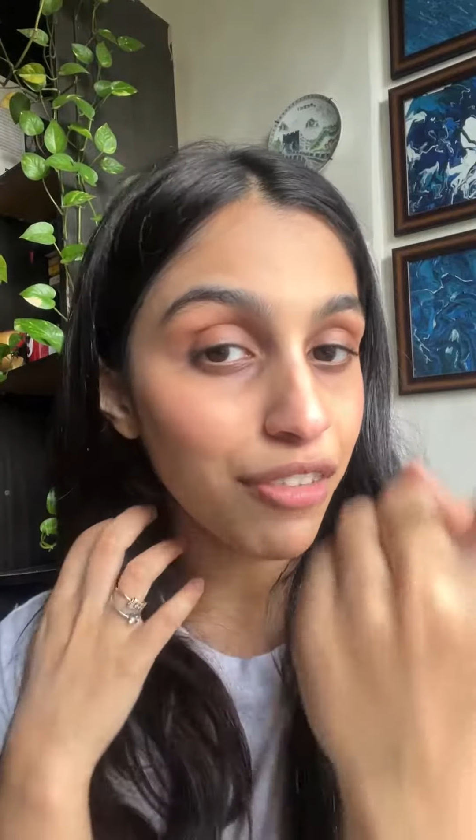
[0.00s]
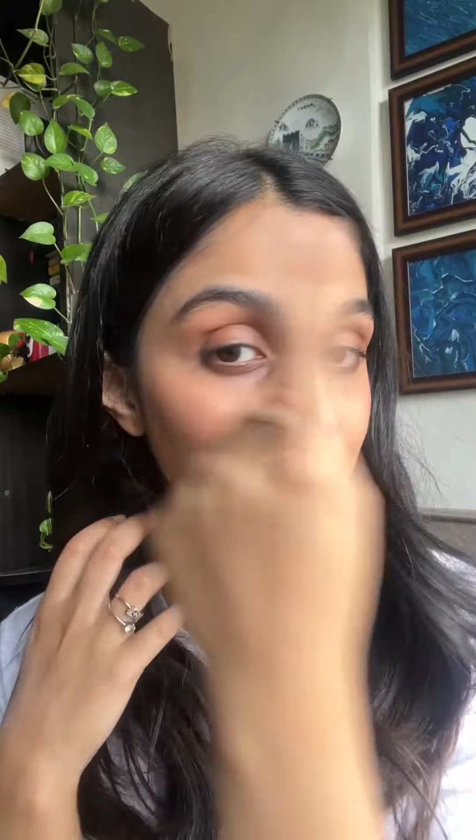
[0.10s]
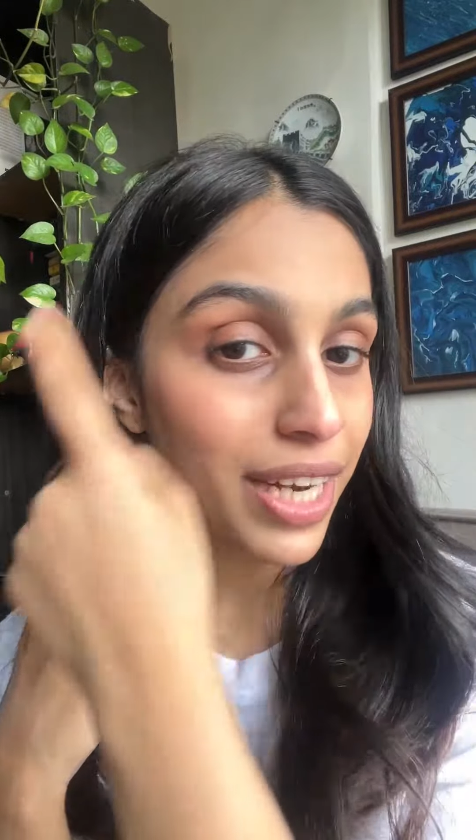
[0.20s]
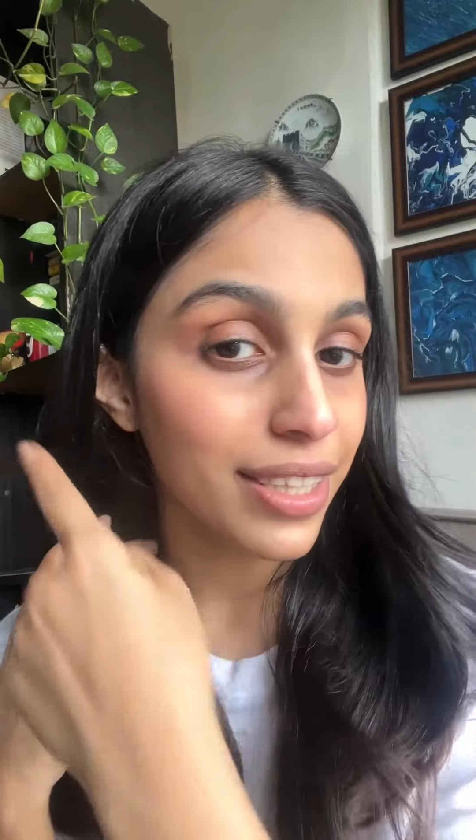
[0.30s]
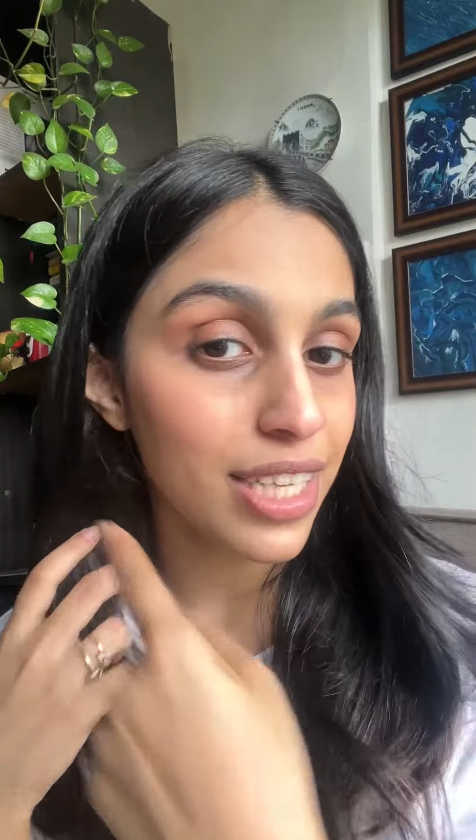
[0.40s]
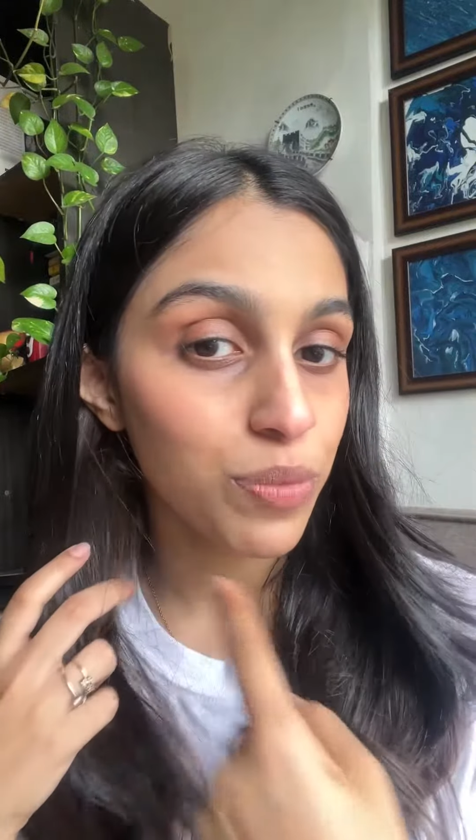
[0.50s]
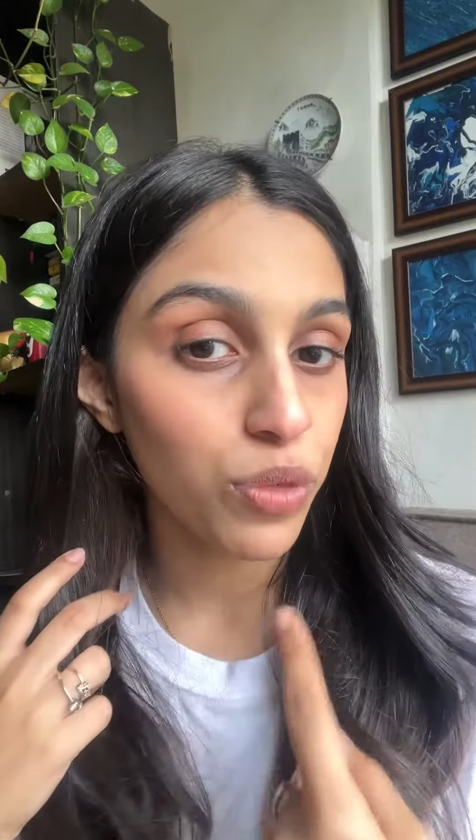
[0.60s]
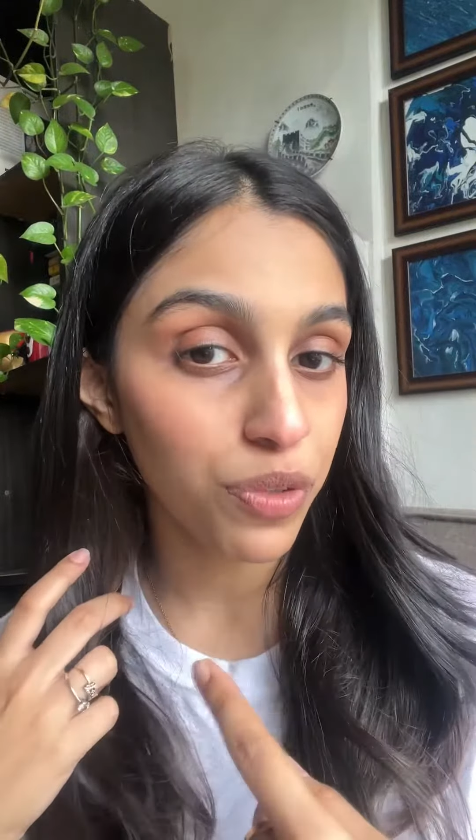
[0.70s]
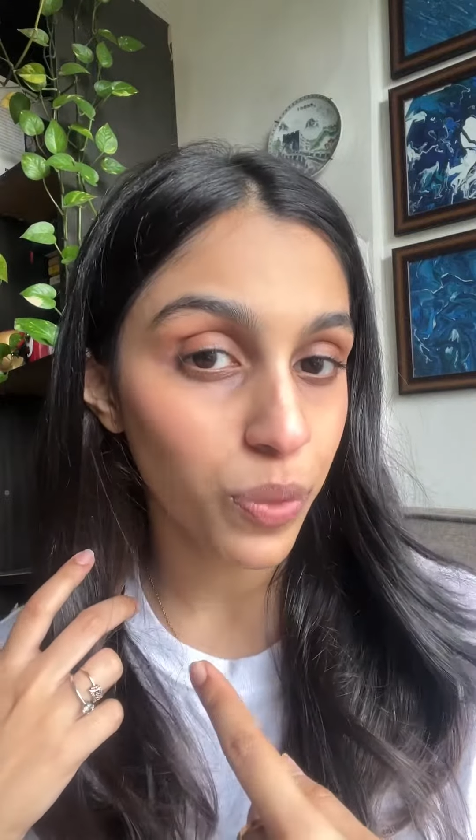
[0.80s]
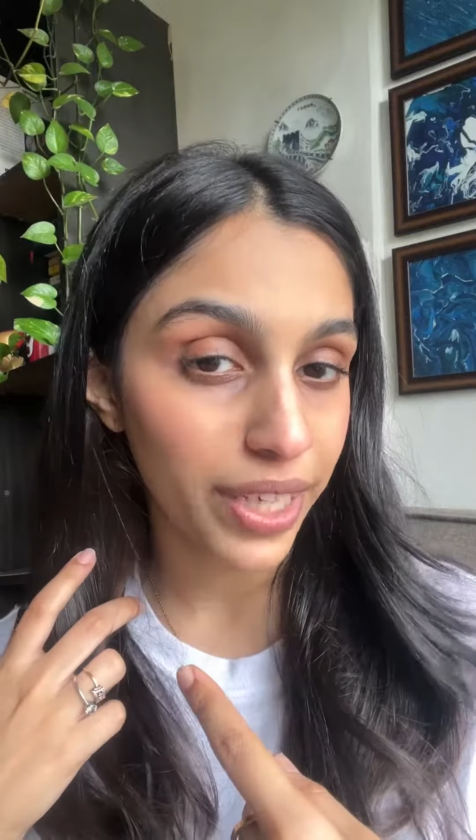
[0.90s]
I feel like there's
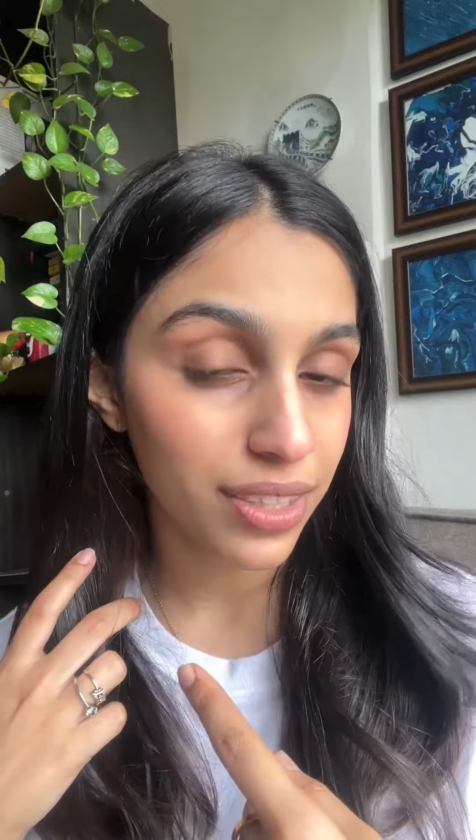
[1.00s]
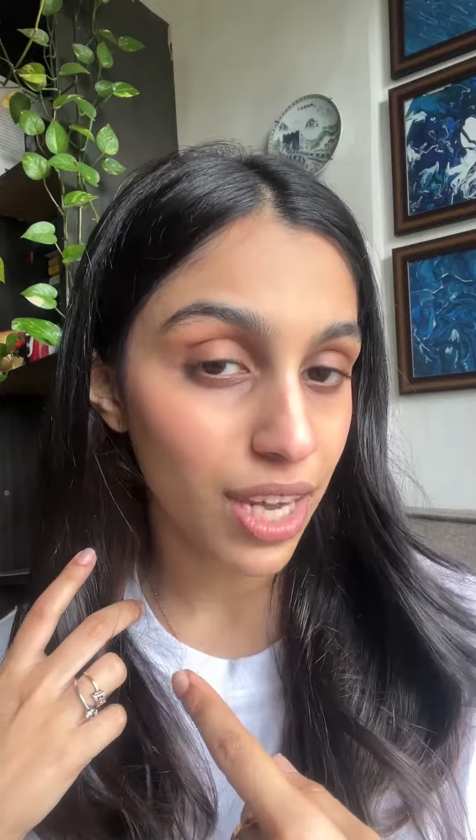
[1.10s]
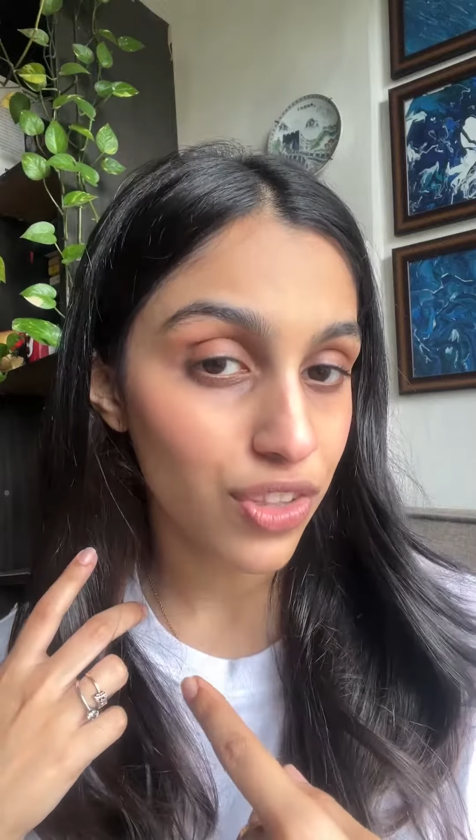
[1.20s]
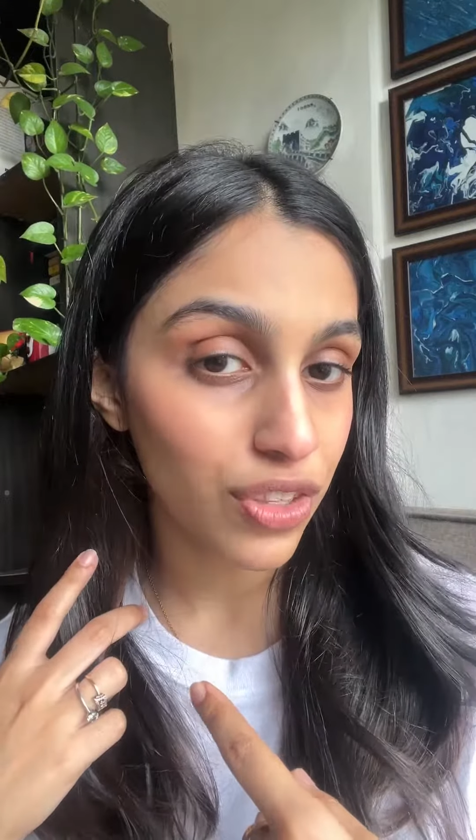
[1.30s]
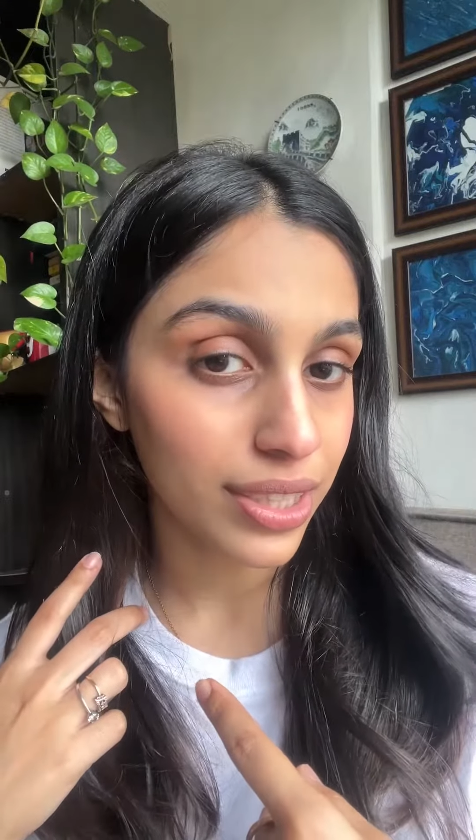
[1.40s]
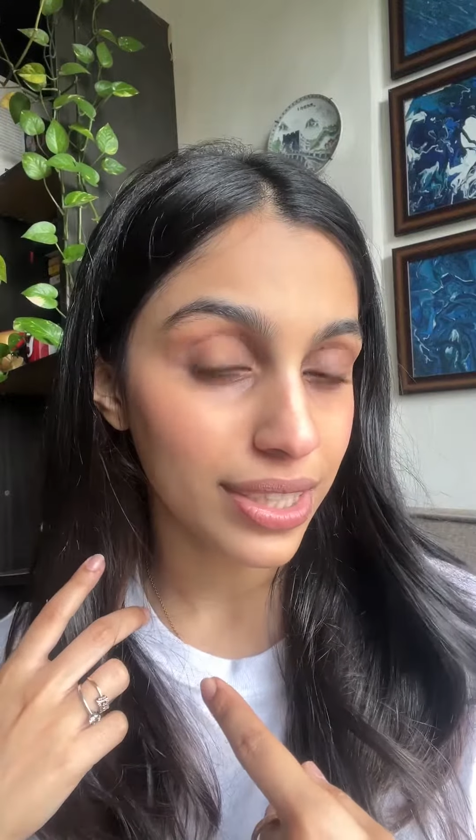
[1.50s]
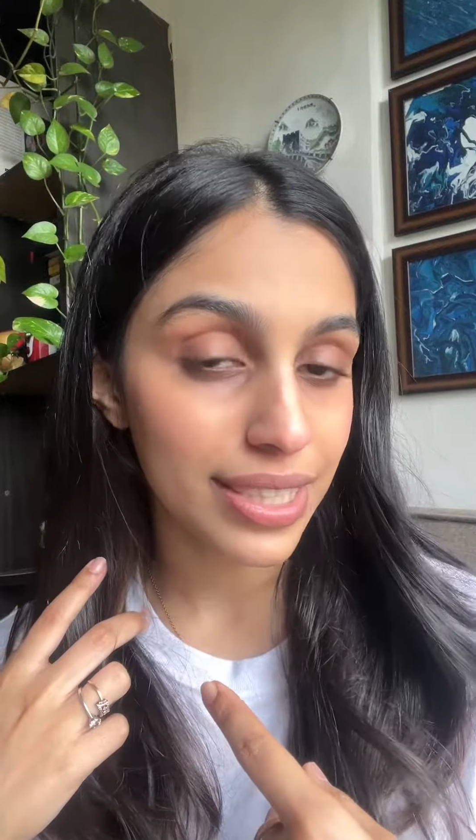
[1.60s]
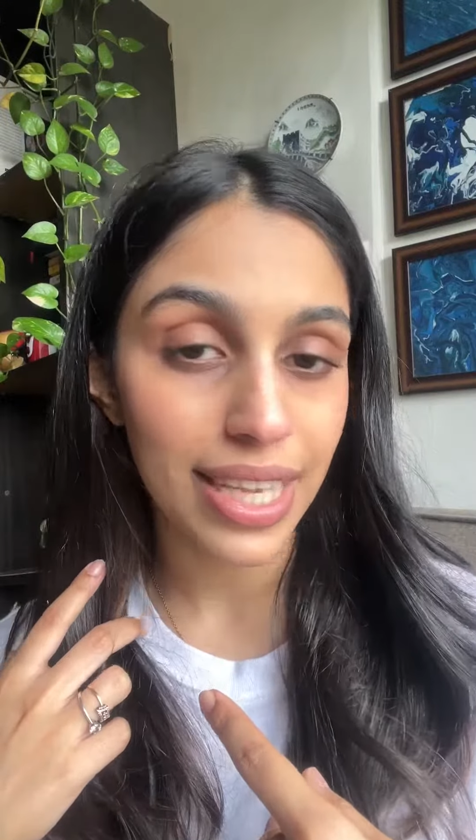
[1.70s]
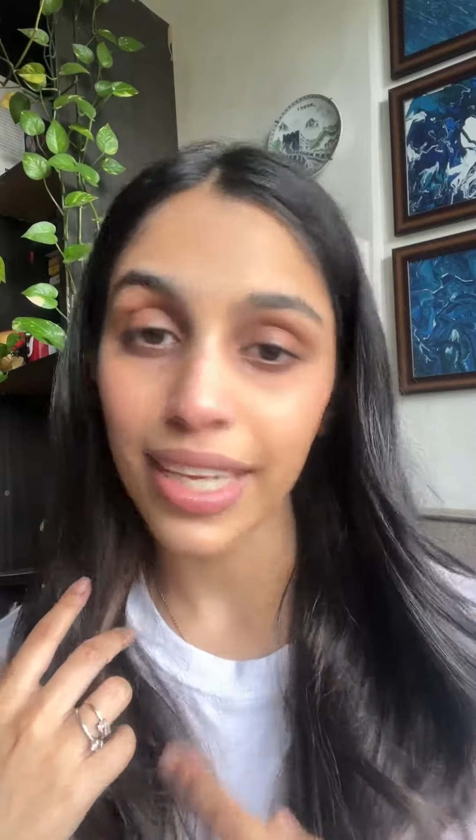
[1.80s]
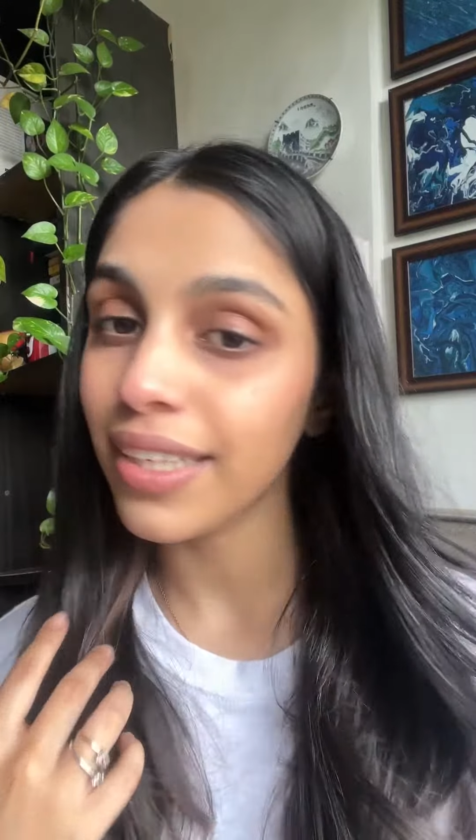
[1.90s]
more of a white cast on this
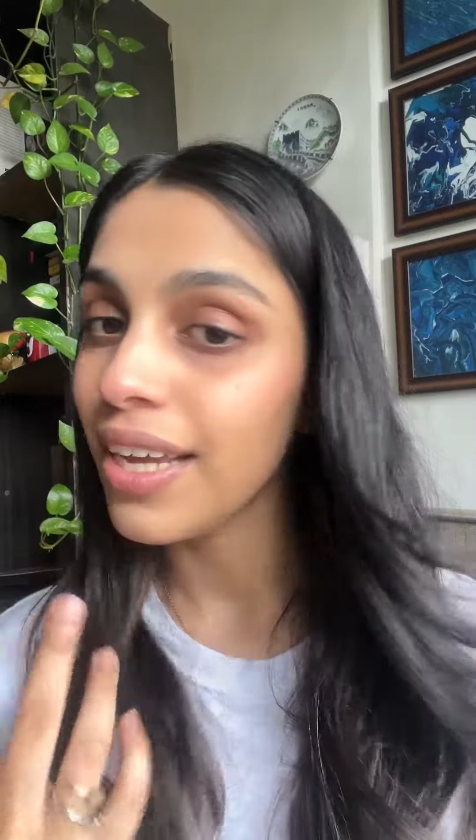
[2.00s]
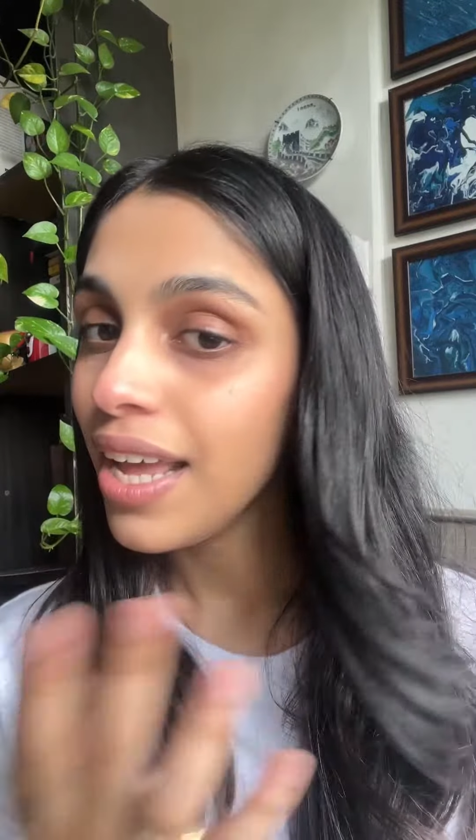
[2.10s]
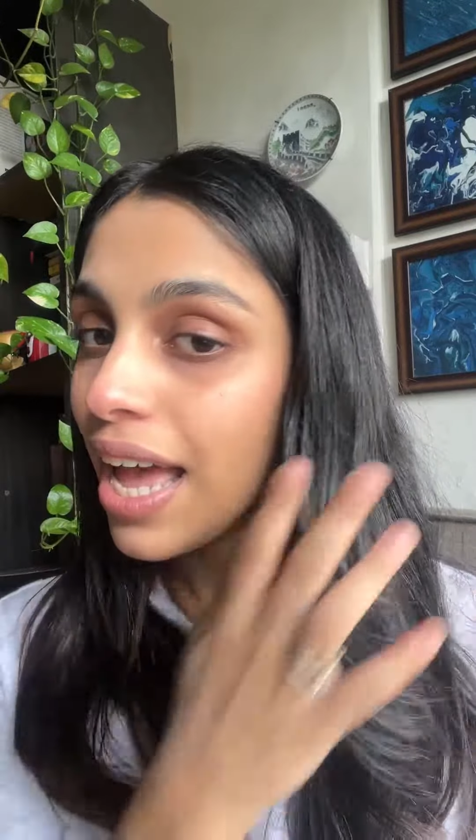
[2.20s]
side